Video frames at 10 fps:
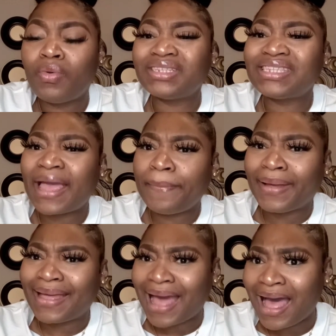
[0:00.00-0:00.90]
what type
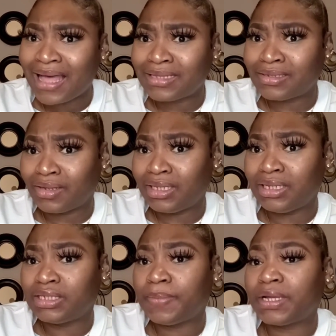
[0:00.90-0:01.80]
of guys are
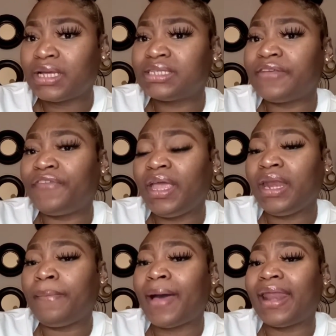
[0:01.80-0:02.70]
these? Because if
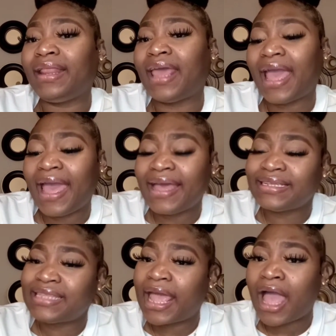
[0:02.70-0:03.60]
anybody that
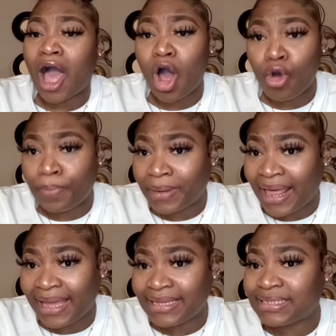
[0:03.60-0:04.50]
has their own
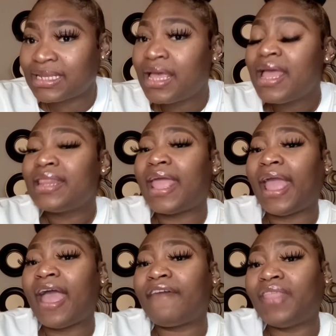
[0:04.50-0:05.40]
place,
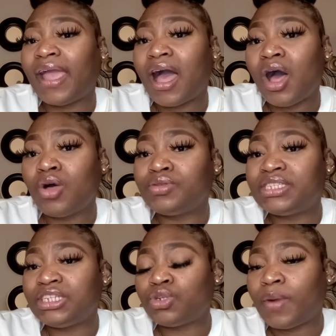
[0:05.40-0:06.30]
they have their
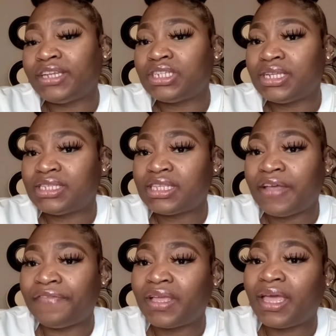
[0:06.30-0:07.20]
own situation and
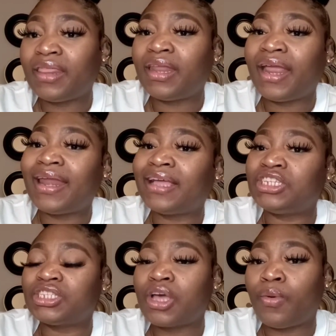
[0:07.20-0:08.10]
stuff together, they not
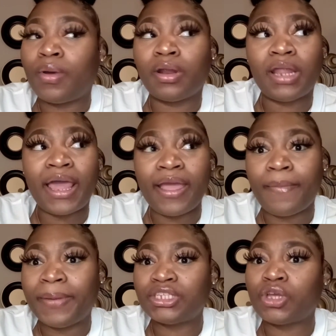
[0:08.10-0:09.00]
just gonna wanna lay
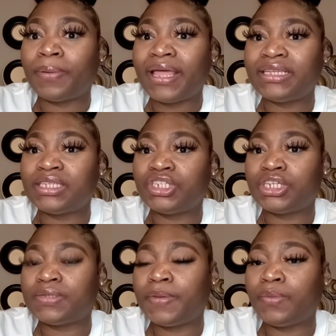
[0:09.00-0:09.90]
up at your place and
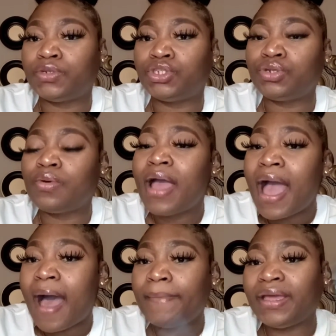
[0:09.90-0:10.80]
just be with you.
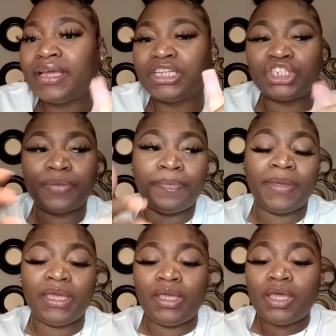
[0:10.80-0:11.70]
I mean, it should
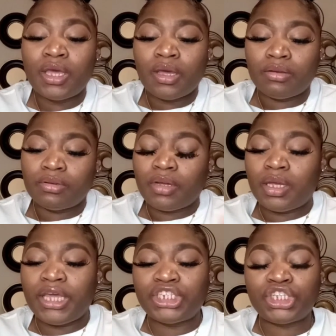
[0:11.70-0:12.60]
be,
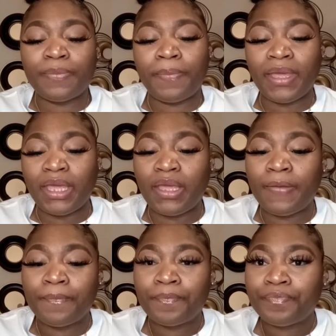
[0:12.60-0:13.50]
it should
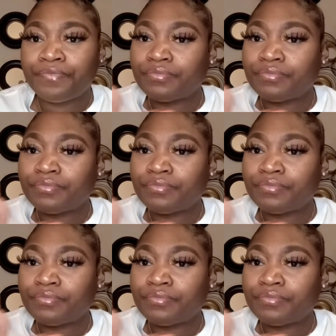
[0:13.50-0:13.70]
be,